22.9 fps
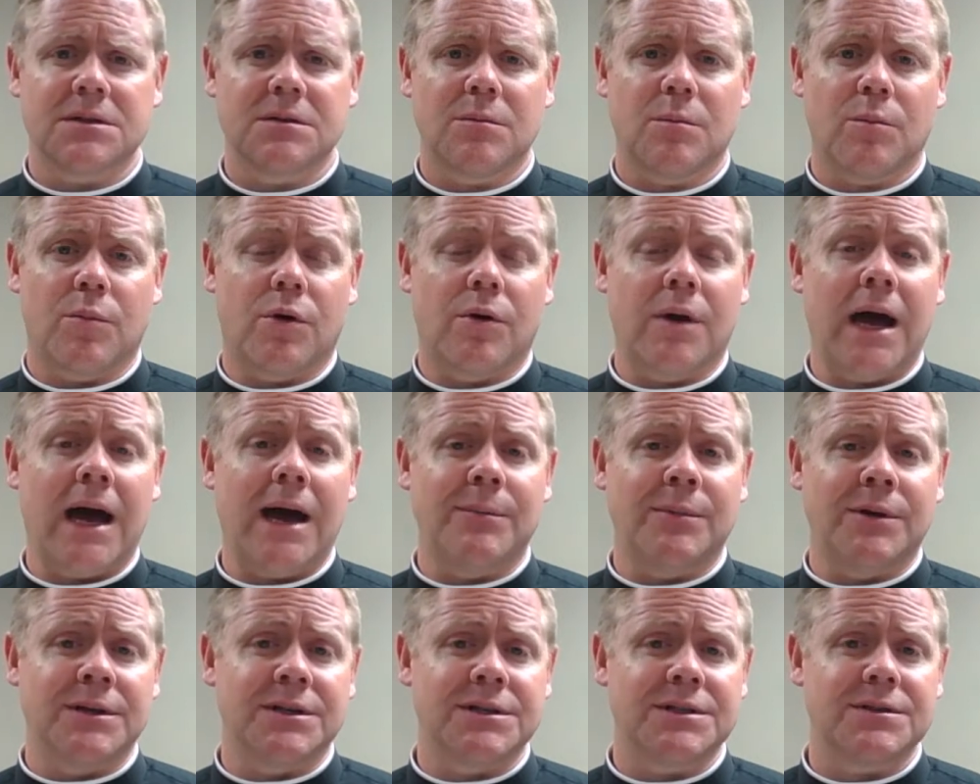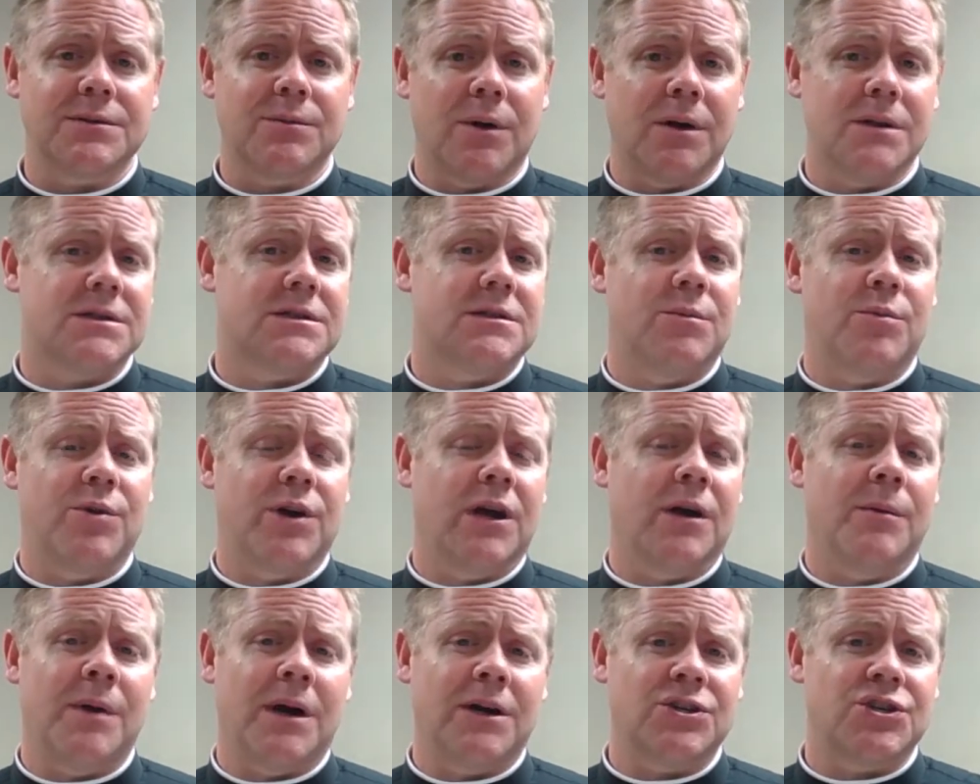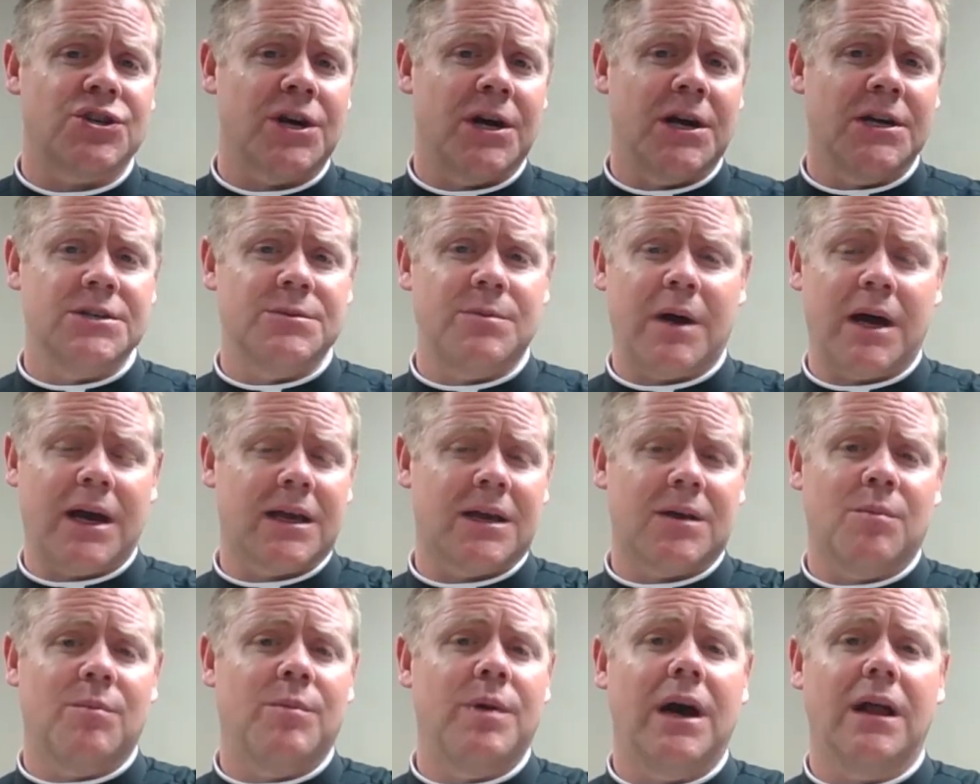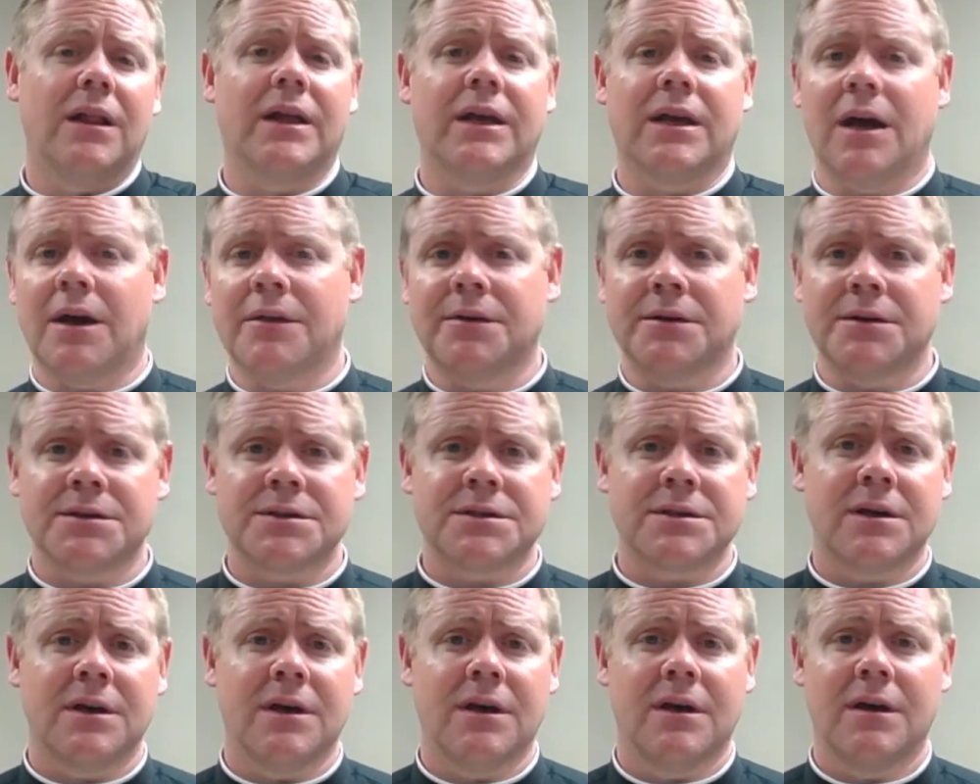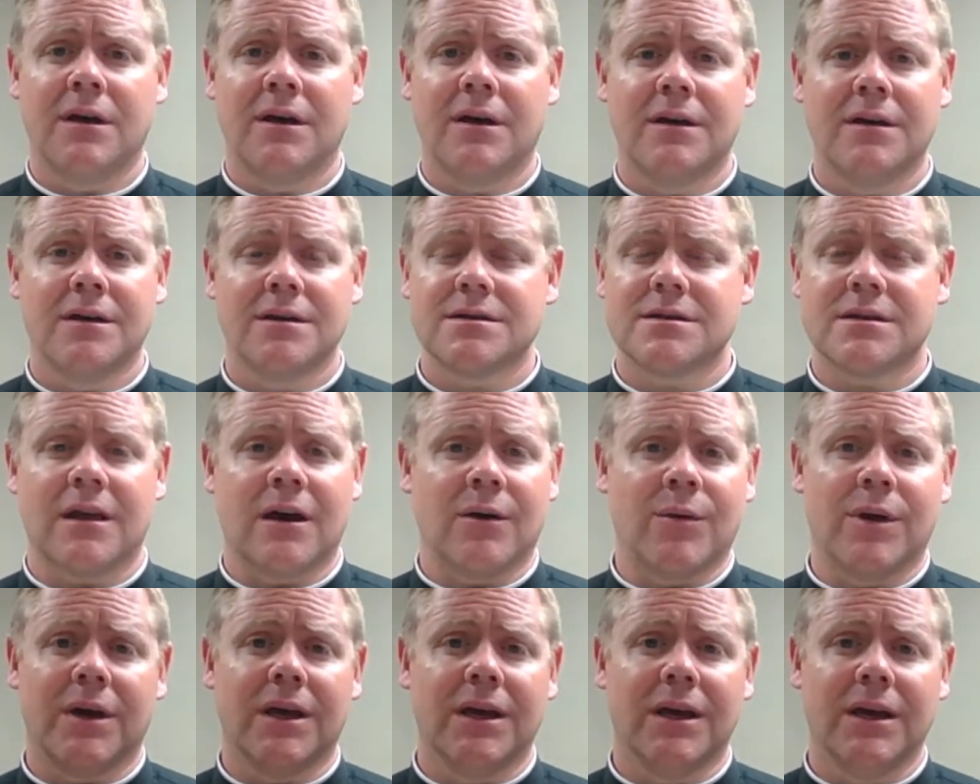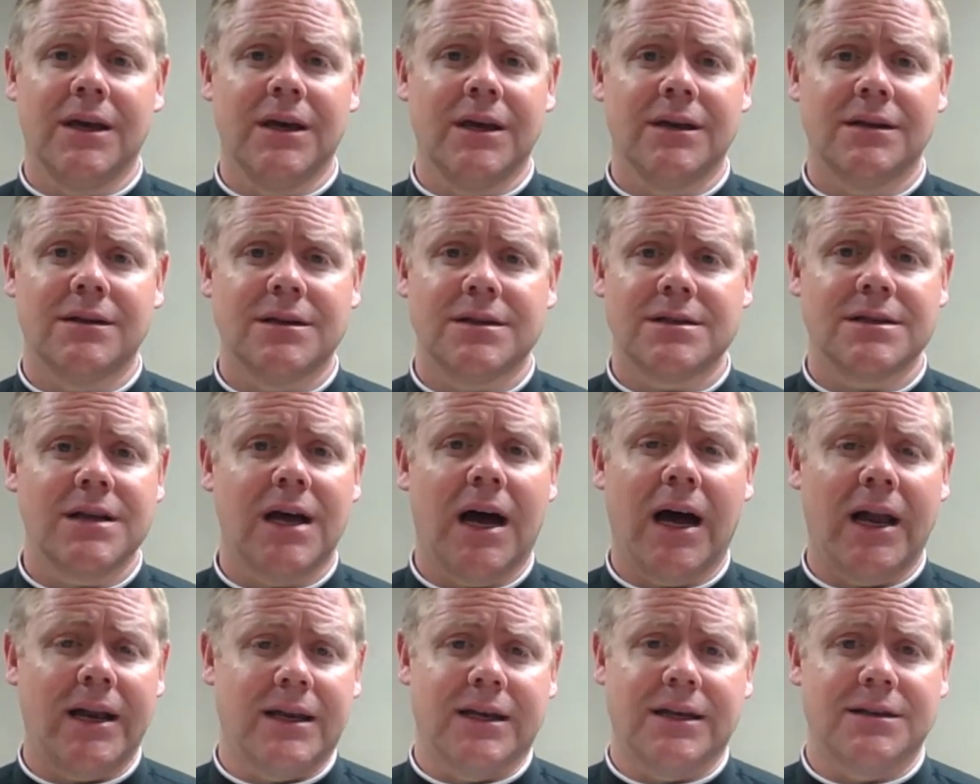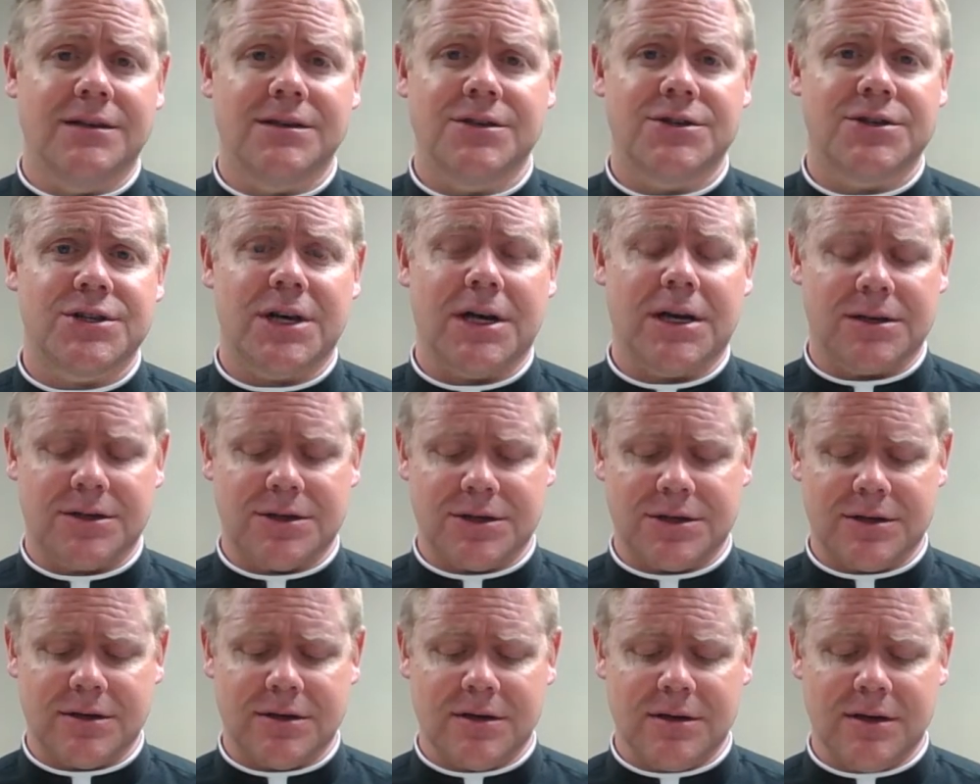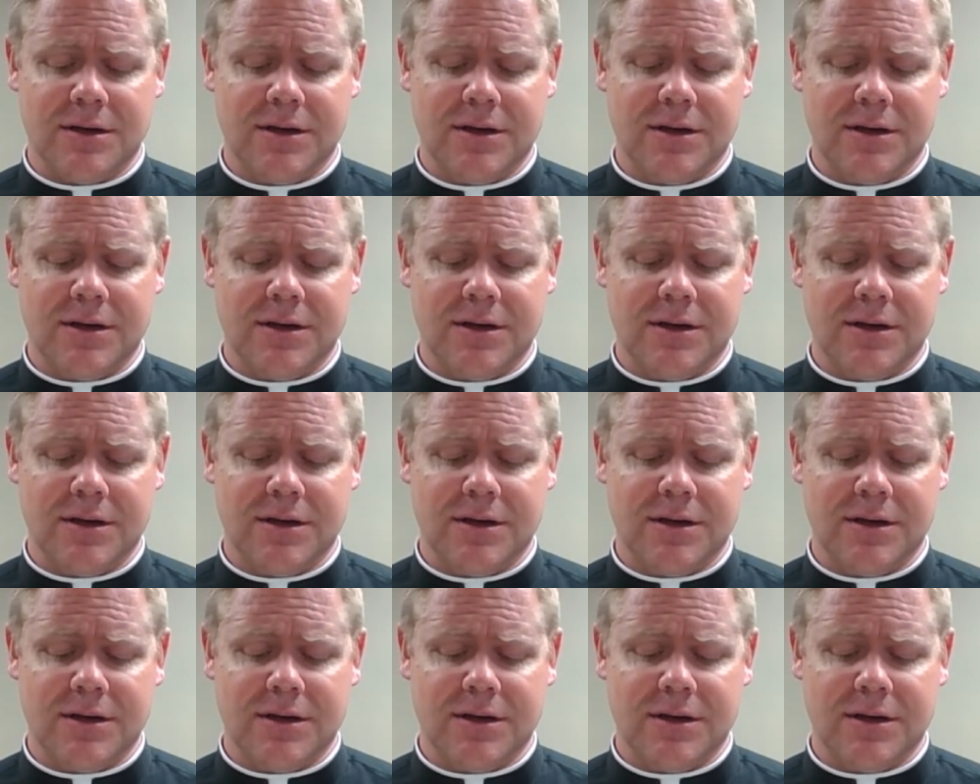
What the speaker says: Barabbas wants to bring about change by compelling others, so that way he does not need to change.